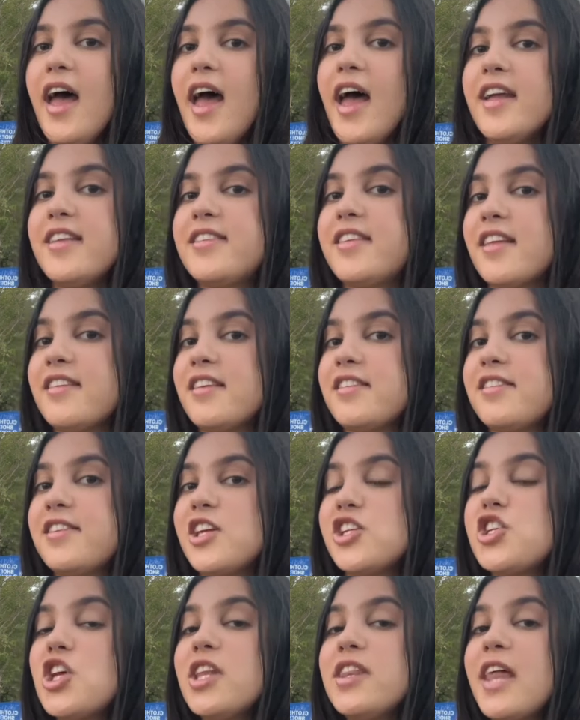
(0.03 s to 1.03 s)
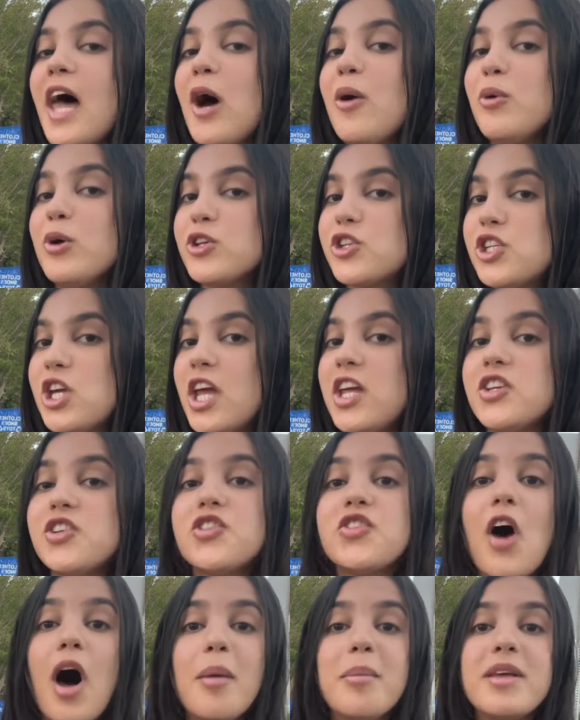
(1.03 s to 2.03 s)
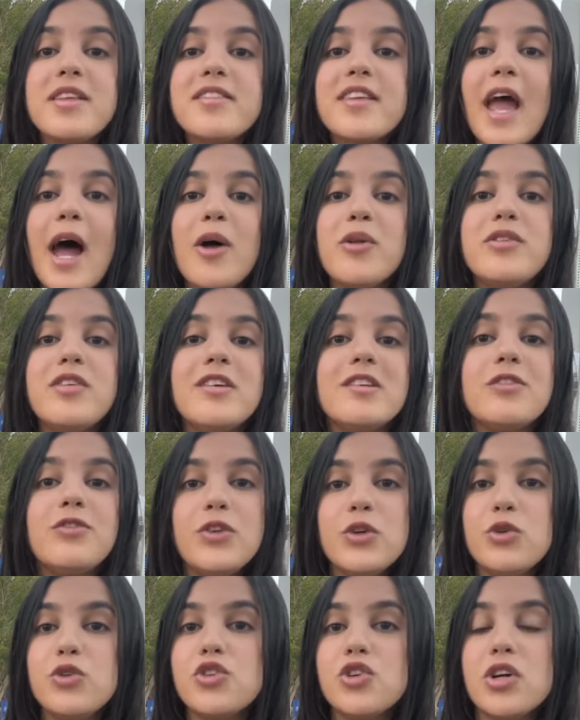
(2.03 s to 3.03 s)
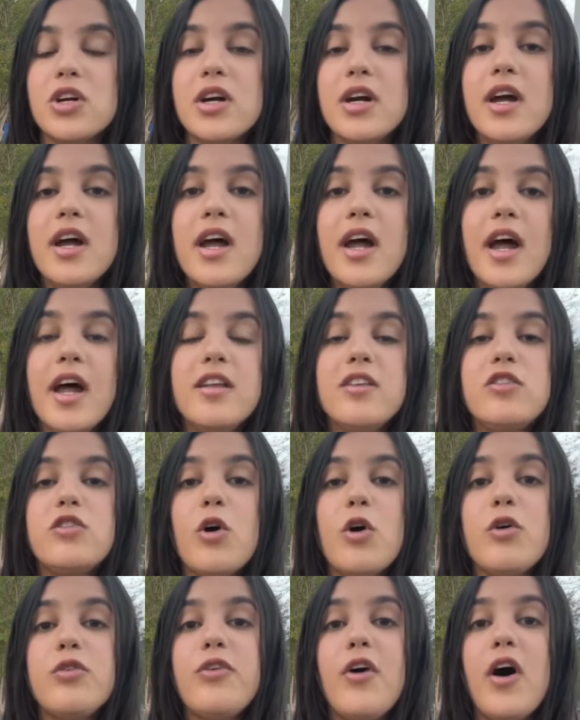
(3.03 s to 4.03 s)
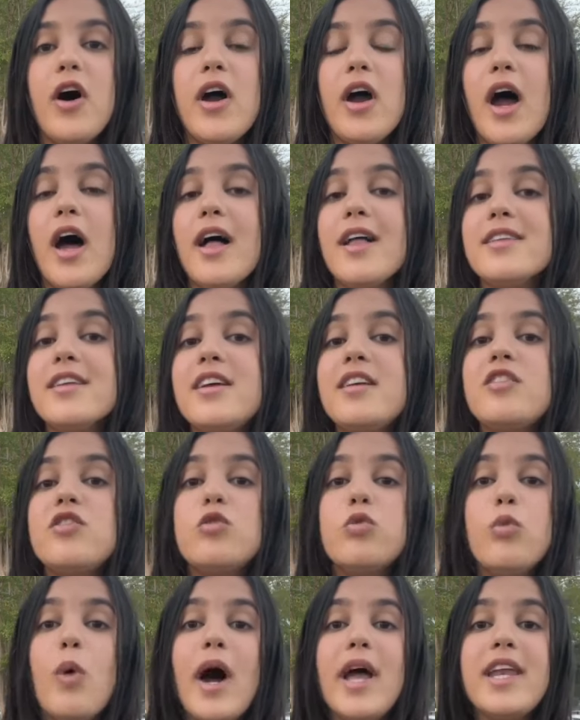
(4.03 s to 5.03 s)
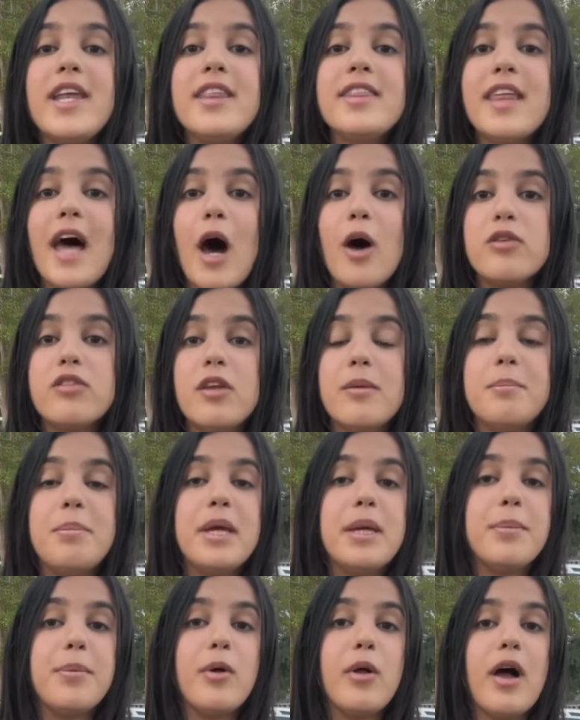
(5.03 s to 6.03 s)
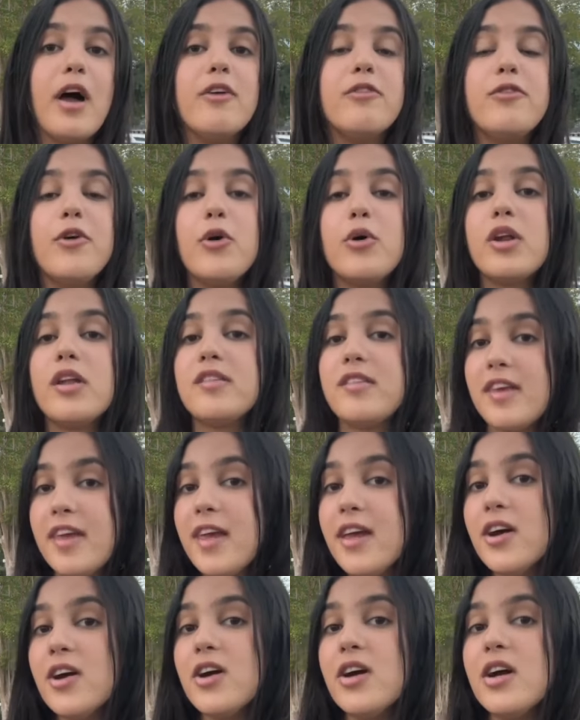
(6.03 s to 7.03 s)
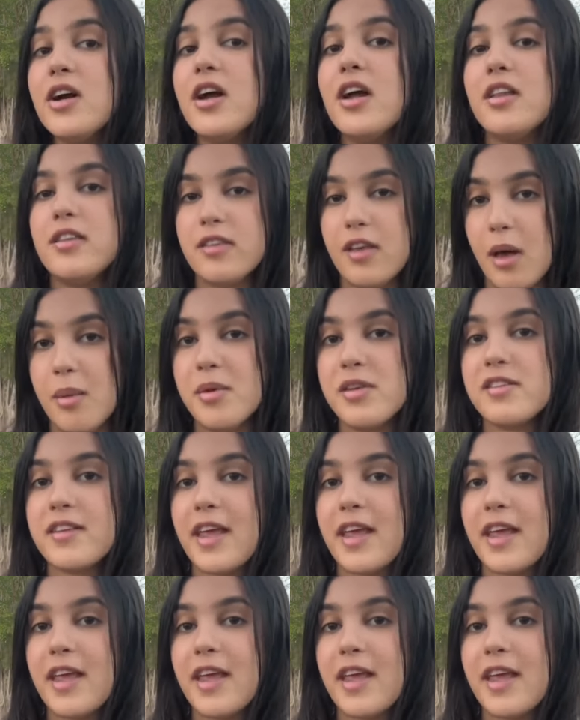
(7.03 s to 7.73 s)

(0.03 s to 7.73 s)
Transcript: It's a decision that will change Thomas County's future. And so far, at least 20,000 people have voted here in Thomas